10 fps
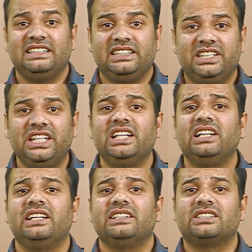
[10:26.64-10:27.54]
deal
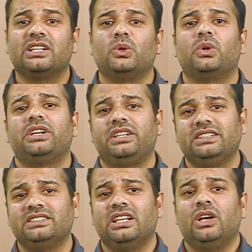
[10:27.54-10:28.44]
in
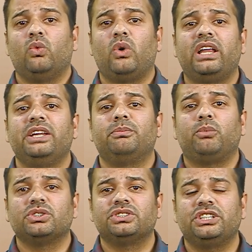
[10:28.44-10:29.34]
securities while in
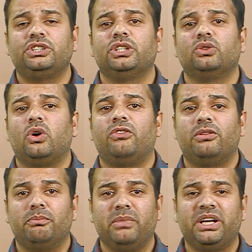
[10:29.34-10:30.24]
possession of
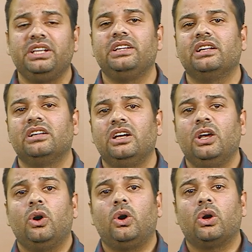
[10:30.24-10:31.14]
material
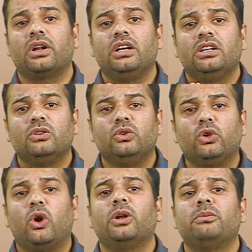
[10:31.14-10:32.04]
or
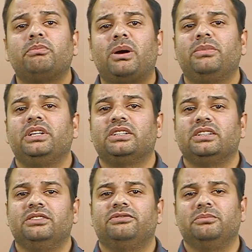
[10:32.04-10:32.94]
non-public
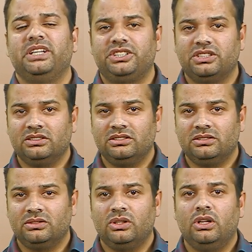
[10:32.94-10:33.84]
information,
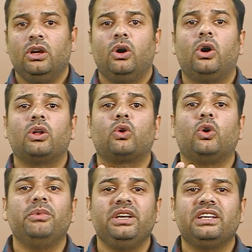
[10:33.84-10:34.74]
or
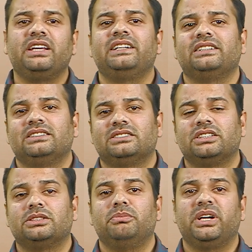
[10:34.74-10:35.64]
communicate
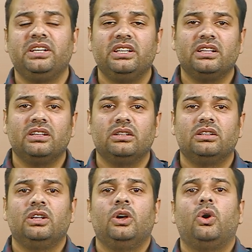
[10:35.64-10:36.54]
such material
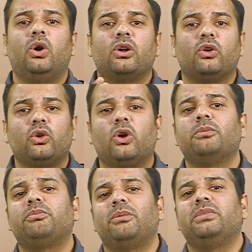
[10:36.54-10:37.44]
or
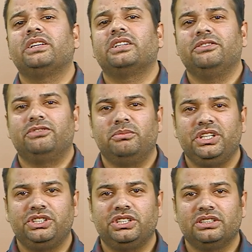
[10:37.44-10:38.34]
non-public
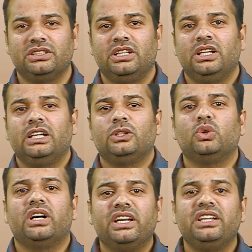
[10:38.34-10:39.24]
information to
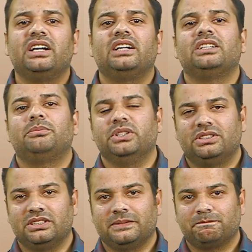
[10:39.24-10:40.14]
any other
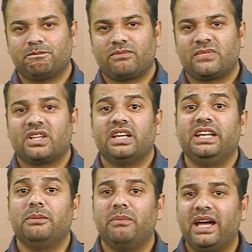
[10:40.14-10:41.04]
person in a
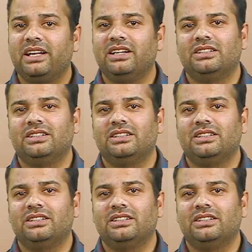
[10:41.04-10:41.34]
manner